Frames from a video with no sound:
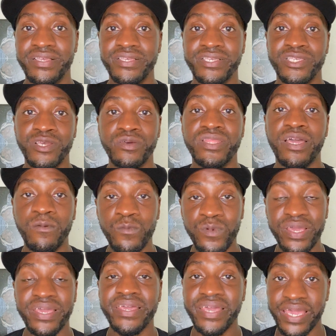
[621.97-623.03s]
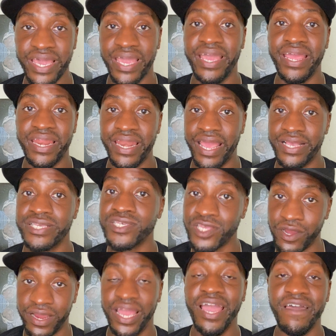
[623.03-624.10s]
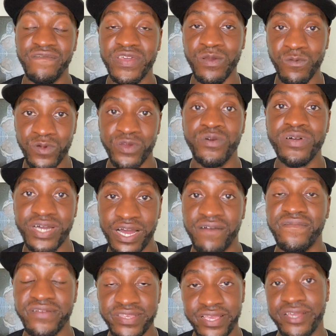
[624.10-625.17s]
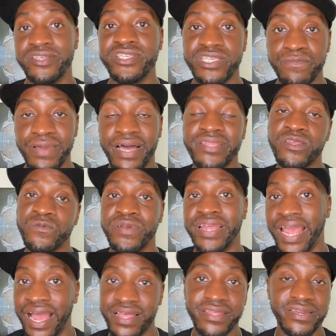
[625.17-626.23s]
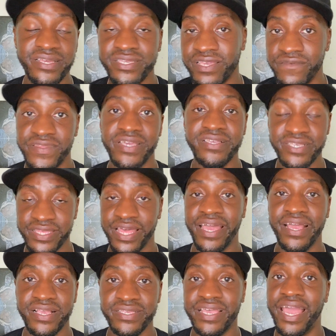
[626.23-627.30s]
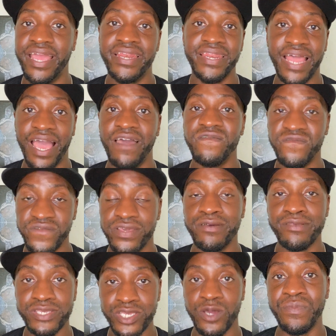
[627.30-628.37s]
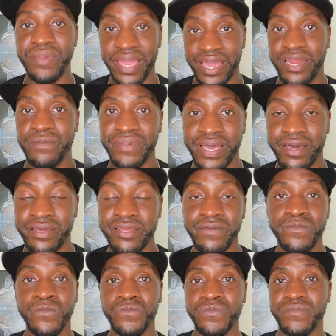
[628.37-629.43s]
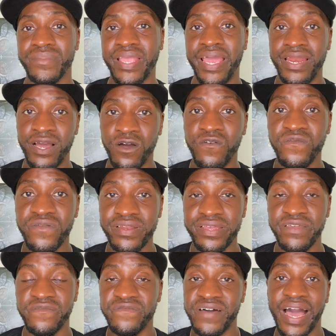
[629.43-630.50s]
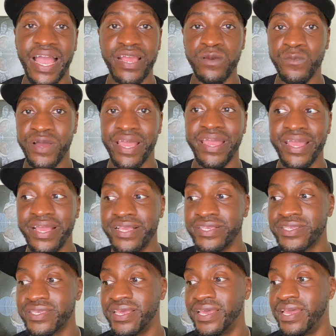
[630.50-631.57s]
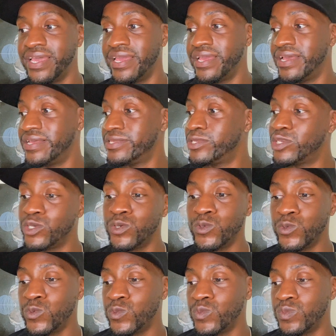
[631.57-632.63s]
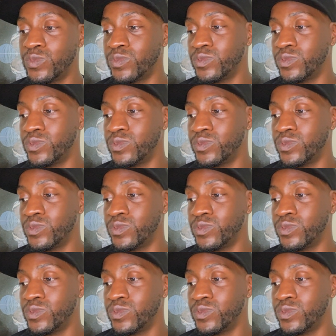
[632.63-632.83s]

so that we can start having real conversations about the realities of these things and not feel so bad about it, and hopefully find ways to